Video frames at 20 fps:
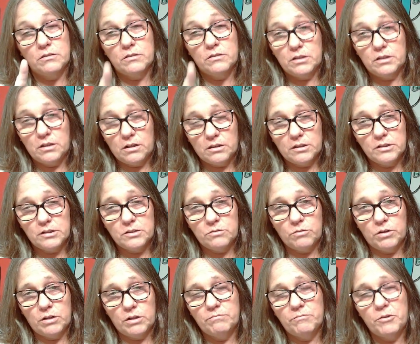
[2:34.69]
The youngest
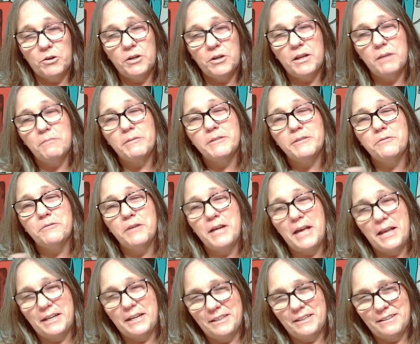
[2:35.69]
one, her name is
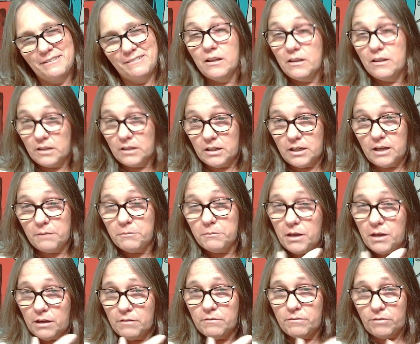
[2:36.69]
Rhiannon. The name
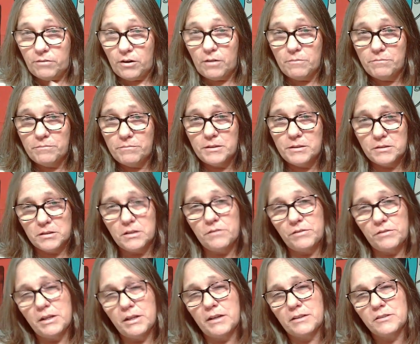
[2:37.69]
came from the Stevie
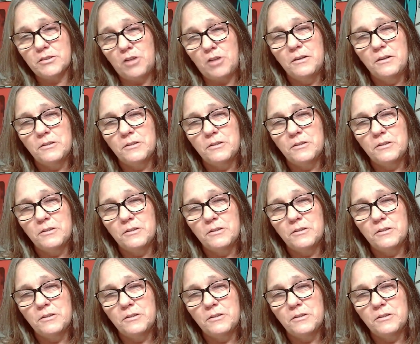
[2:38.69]
Nicks song.